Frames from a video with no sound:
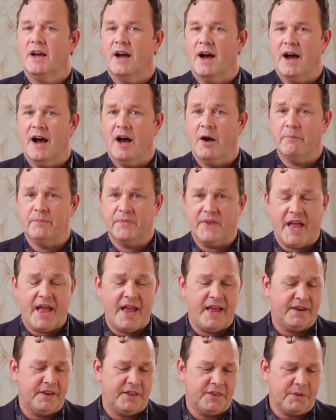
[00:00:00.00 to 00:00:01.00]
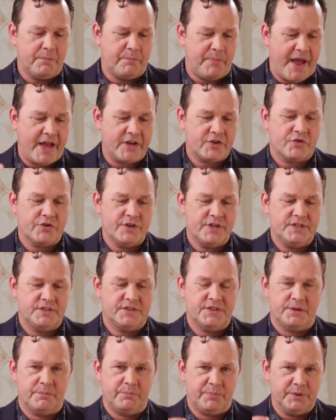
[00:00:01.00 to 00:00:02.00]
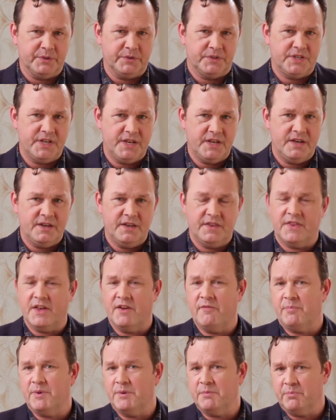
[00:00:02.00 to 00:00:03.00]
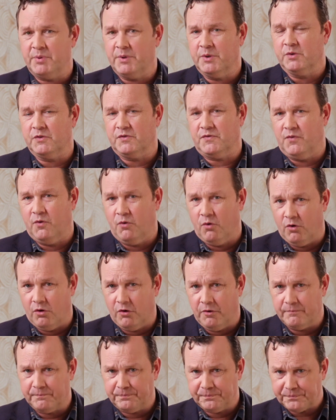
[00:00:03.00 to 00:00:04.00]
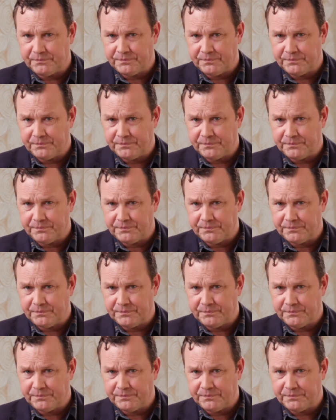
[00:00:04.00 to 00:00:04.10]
And the batteries that are built in, they've been built for